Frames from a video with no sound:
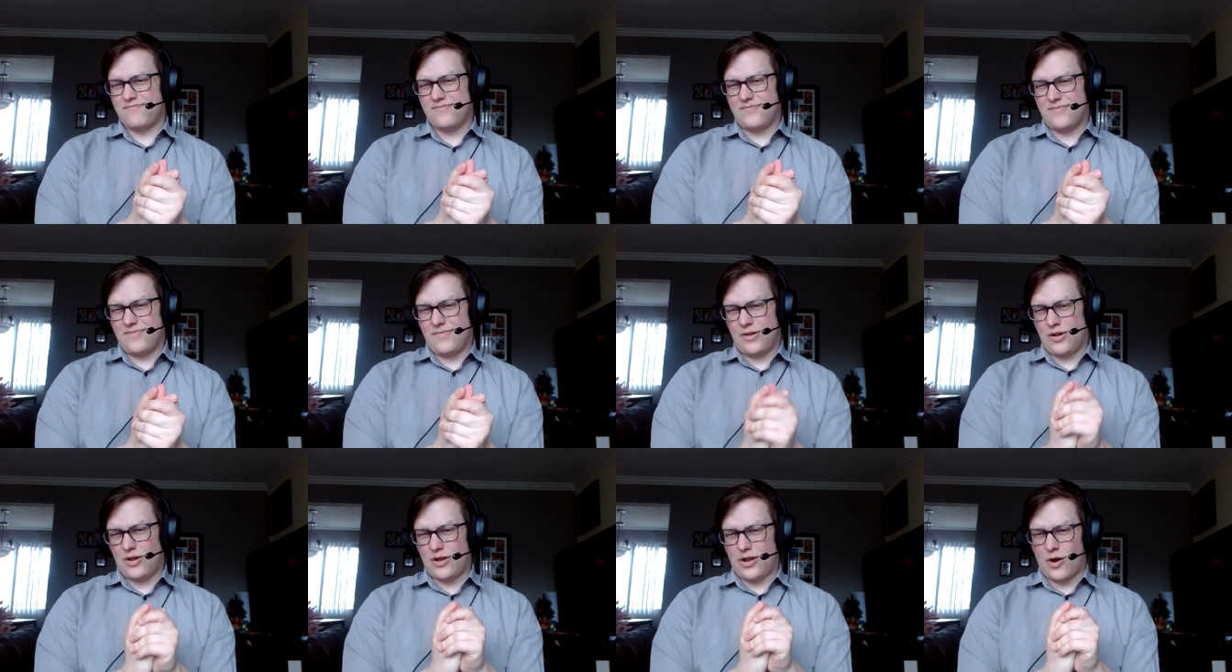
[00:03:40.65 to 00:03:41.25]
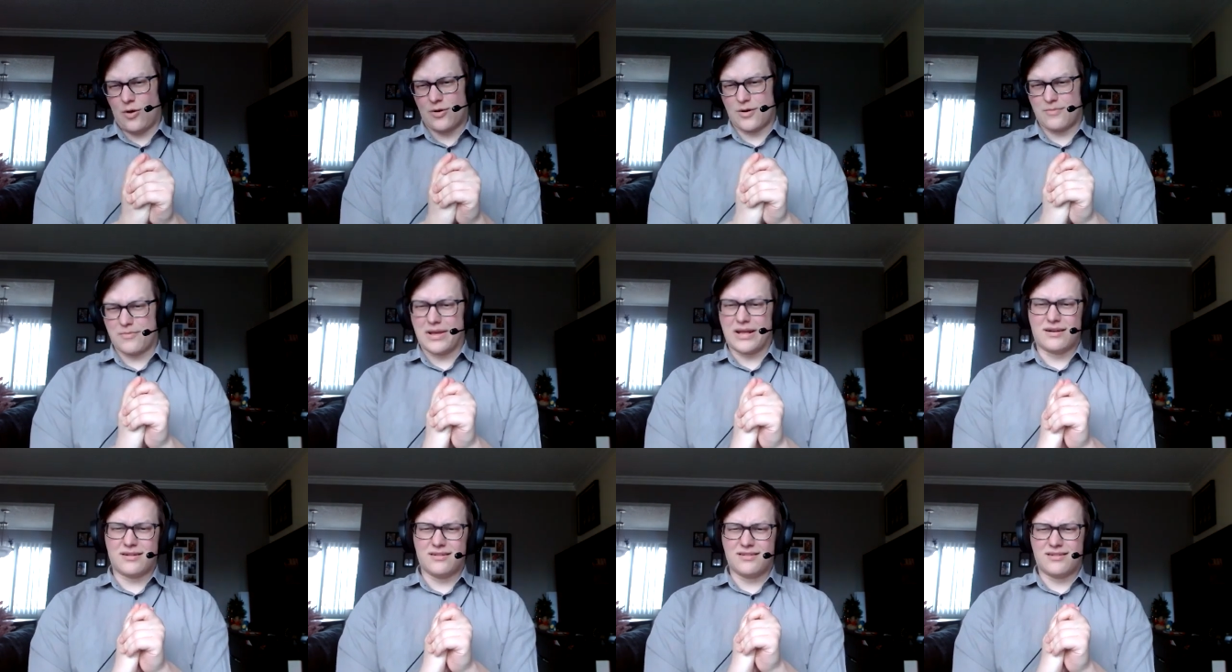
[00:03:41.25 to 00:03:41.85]
lower
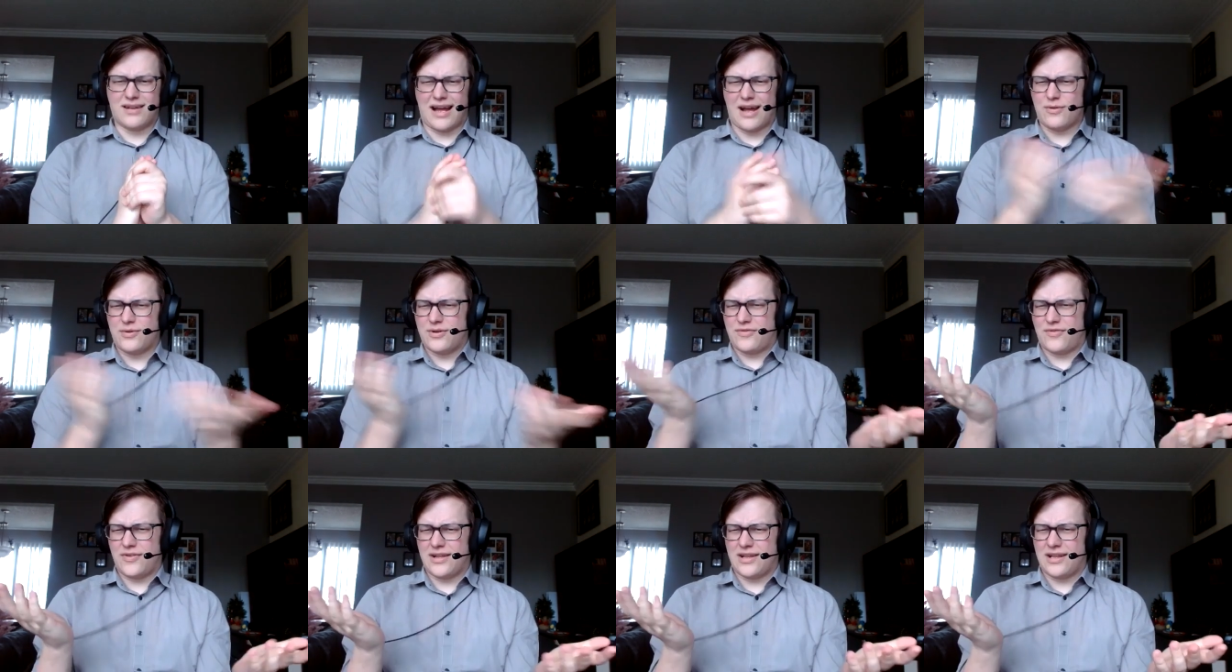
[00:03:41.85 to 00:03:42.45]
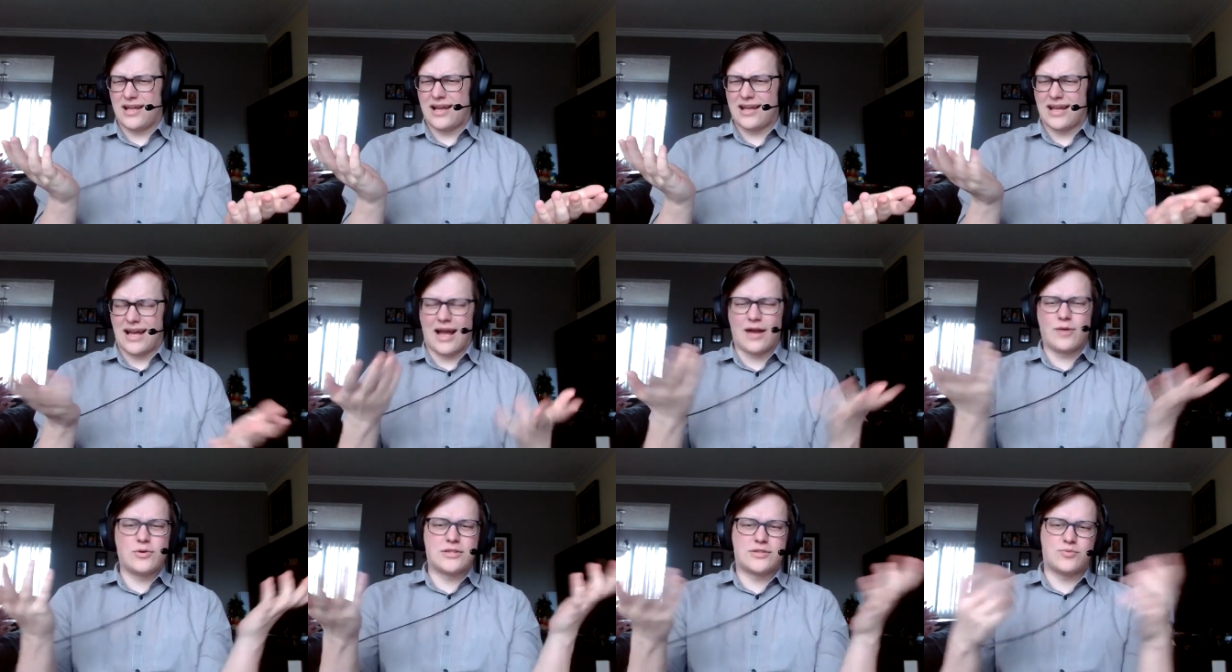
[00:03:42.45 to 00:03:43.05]
middle. I would feel like
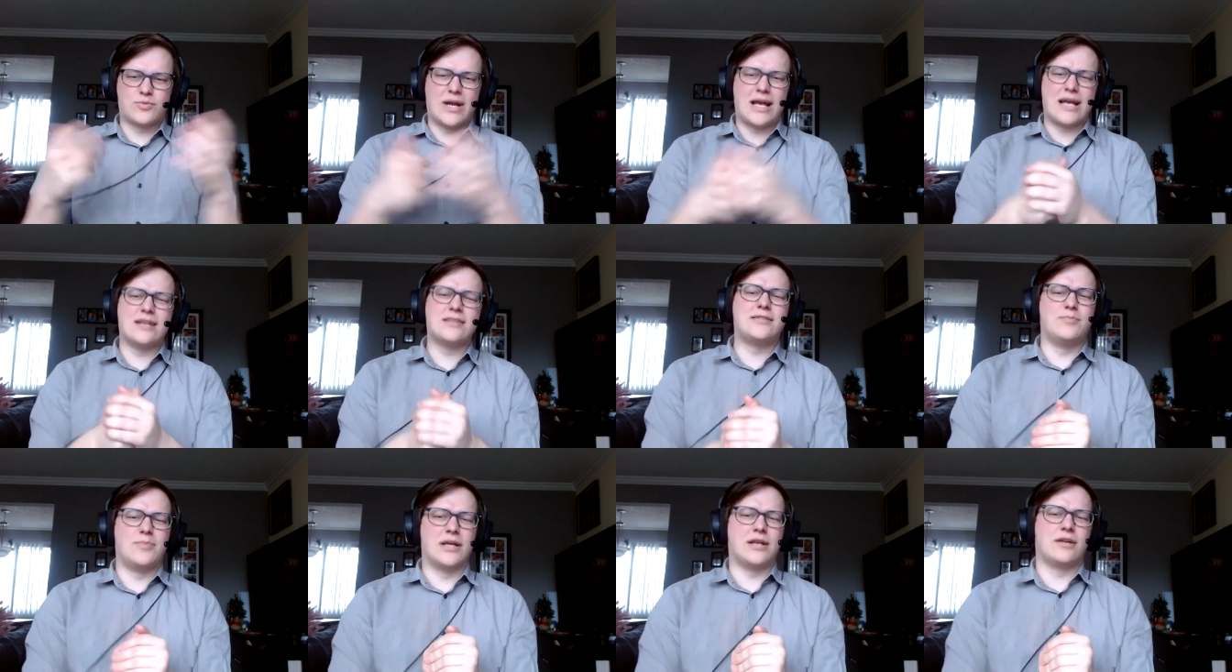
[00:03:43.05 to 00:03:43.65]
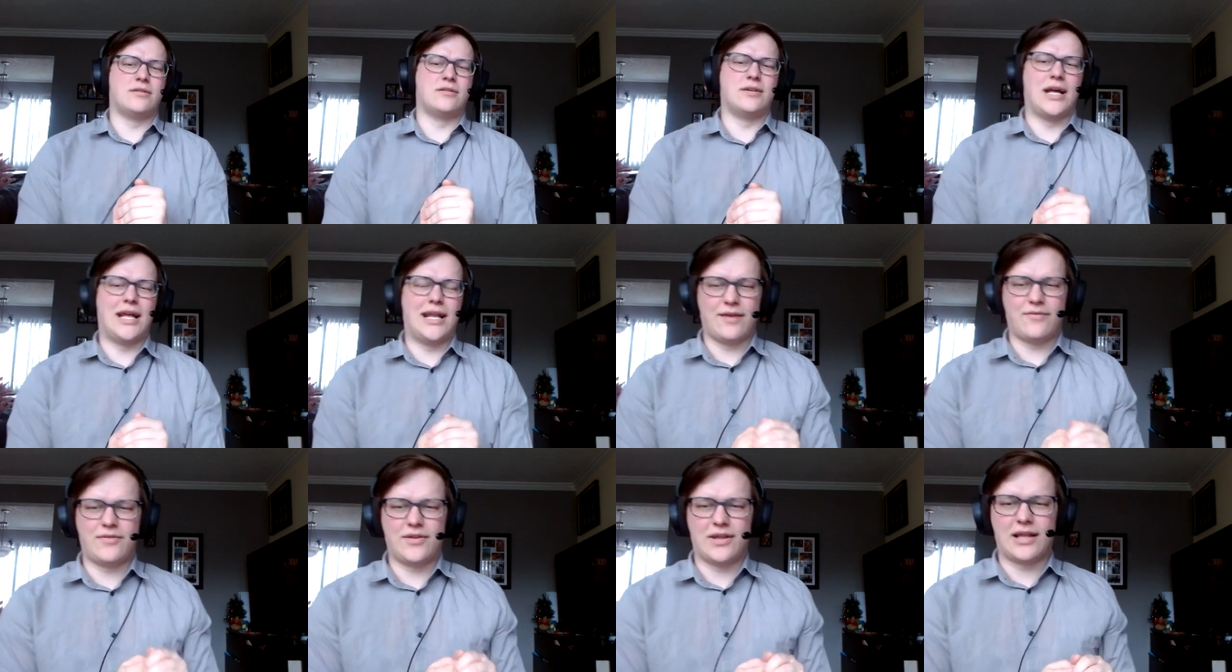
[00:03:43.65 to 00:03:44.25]
I was raised middle,
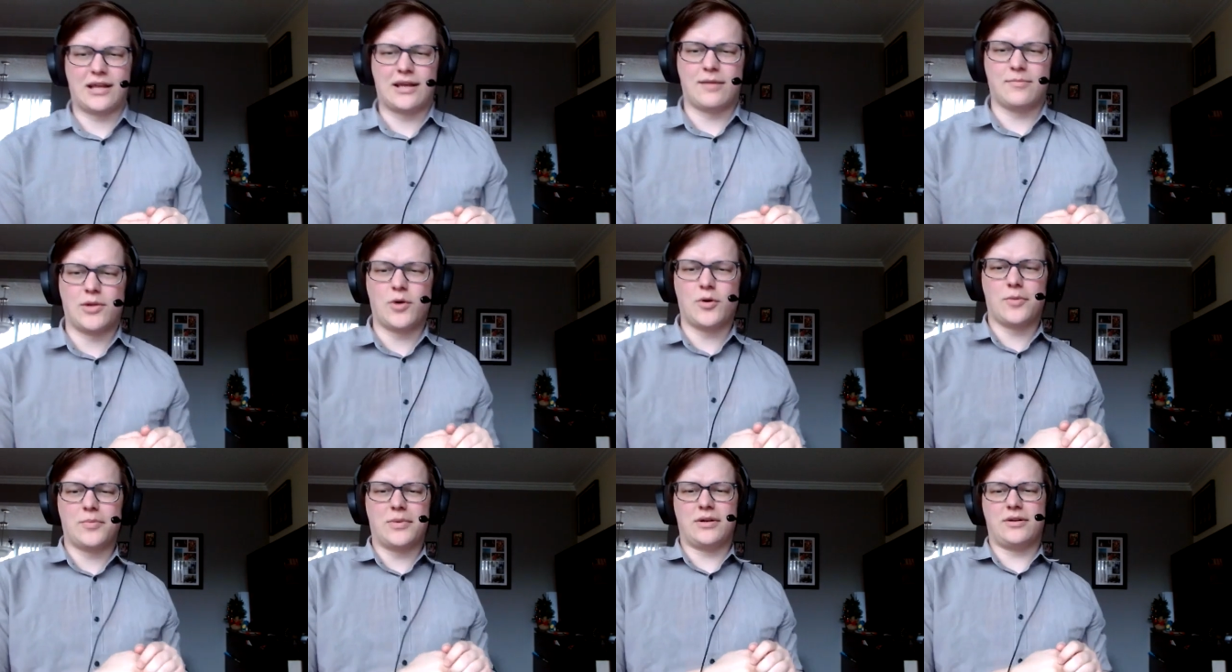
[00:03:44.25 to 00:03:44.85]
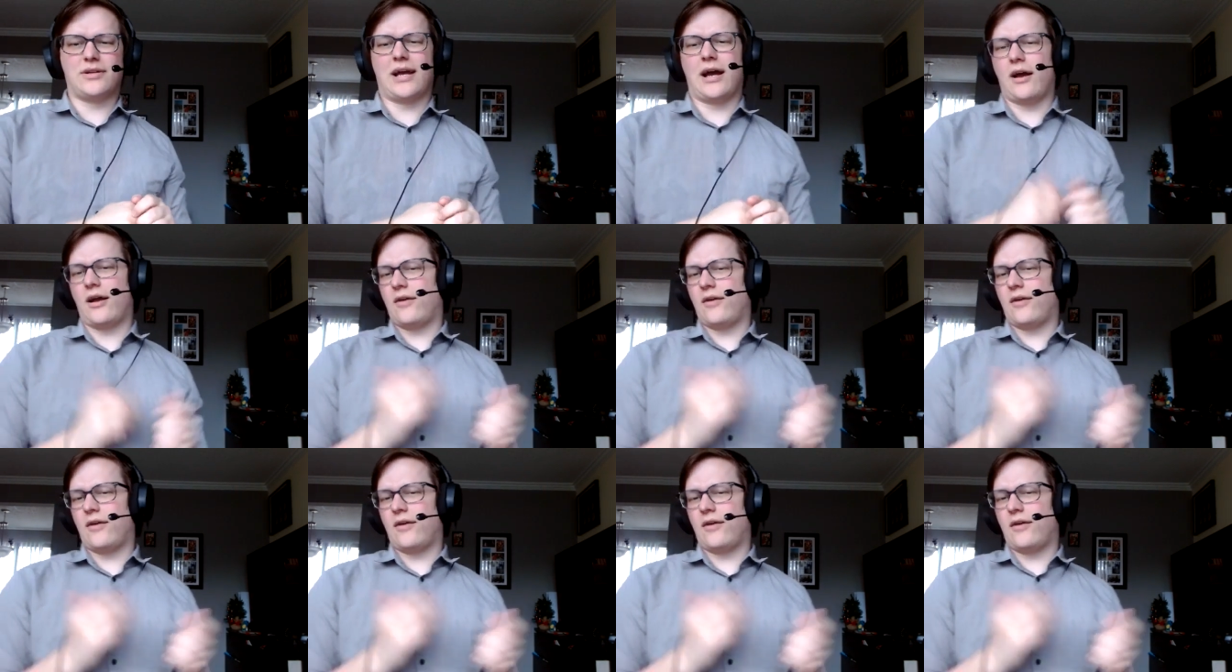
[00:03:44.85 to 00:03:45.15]
and I feel like I'm lower middle now.